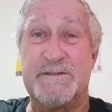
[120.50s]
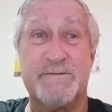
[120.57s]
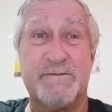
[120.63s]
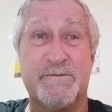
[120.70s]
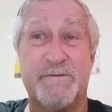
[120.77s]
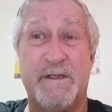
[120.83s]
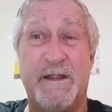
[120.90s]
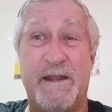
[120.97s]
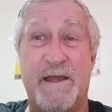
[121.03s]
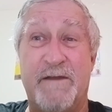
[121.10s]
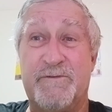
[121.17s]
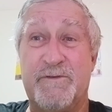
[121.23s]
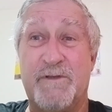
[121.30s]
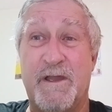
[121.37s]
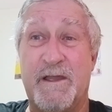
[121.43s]
right
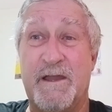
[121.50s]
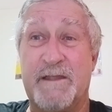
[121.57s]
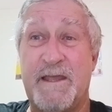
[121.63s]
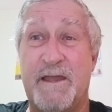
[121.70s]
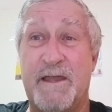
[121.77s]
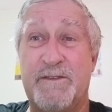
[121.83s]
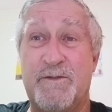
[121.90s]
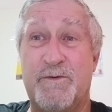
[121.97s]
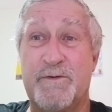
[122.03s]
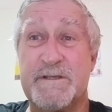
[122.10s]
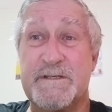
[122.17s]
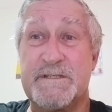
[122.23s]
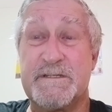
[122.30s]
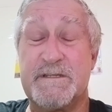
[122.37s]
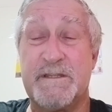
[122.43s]
after I got that
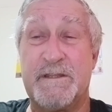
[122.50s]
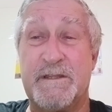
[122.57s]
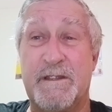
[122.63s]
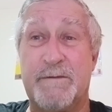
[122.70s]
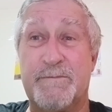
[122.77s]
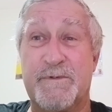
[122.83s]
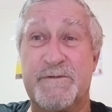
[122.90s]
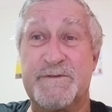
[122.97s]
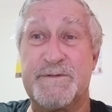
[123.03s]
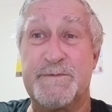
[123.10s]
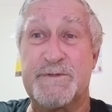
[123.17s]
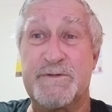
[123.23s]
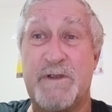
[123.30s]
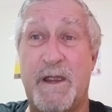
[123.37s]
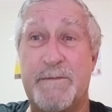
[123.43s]
notice, the number of
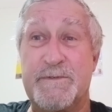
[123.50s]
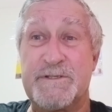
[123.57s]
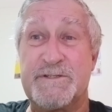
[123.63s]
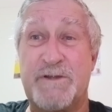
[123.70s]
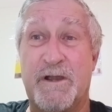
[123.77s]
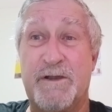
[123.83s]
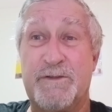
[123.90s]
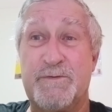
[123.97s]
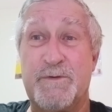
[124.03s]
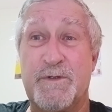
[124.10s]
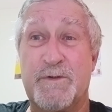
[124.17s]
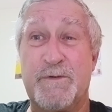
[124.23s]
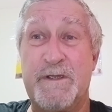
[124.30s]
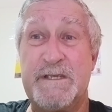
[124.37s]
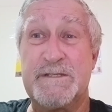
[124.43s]
subscribers started to
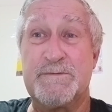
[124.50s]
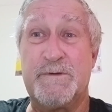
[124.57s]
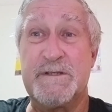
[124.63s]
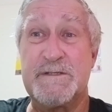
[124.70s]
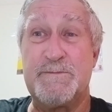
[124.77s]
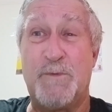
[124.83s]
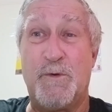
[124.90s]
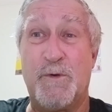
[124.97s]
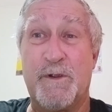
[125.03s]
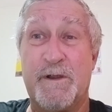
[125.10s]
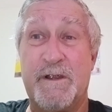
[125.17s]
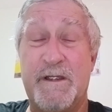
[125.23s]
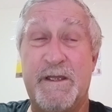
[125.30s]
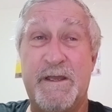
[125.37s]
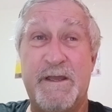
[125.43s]
increase once more.
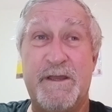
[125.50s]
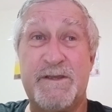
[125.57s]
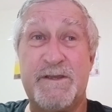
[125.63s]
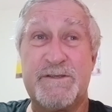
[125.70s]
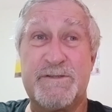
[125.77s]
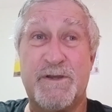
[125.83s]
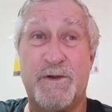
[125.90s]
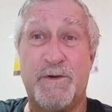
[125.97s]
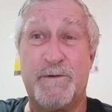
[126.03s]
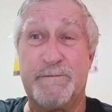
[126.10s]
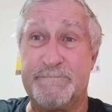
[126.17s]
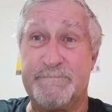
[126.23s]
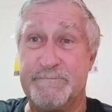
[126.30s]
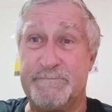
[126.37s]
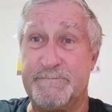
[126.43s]
So
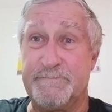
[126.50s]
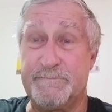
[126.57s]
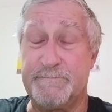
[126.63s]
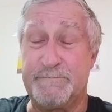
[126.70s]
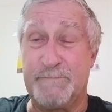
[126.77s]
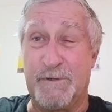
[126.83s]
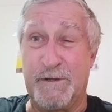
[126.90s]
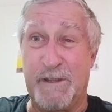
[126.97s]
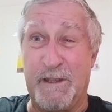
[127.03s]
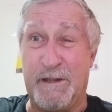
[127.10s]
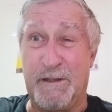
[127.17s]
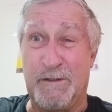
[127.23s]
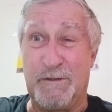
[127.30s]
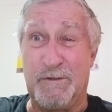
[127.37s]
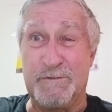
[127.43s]
we're
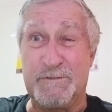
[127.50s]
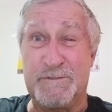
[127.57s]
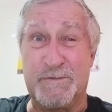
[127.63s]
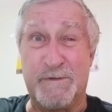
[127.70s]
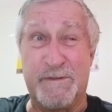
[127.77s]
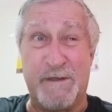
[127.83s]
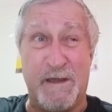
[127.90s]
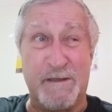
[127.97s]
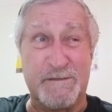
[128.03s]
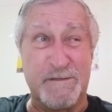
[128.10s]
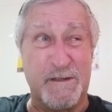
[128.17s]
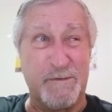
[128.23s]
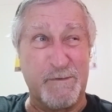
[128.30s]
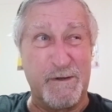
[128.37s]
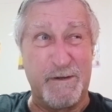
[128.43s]
getting close to a
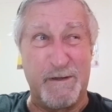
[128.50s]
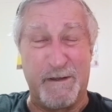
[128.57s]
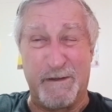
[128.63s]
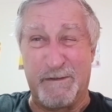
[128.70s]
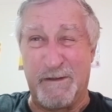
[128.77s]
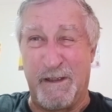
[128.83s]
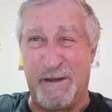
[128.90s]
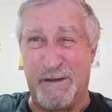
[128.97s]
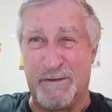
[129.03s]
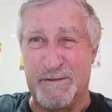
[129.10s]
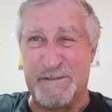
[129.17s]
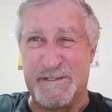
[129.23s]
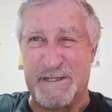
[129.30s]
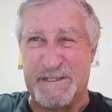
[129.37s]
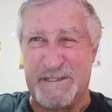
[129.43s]
thousand. We're at
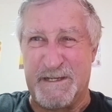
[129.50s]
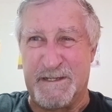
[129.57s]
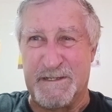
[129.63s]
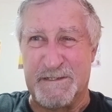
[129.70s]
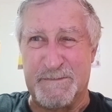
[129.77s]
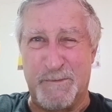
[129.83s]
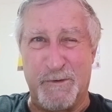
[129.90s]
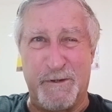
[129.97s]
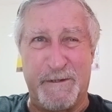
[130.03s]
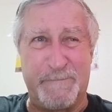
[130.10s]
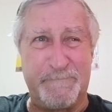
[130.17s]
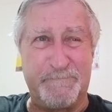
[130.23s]
916 this morning,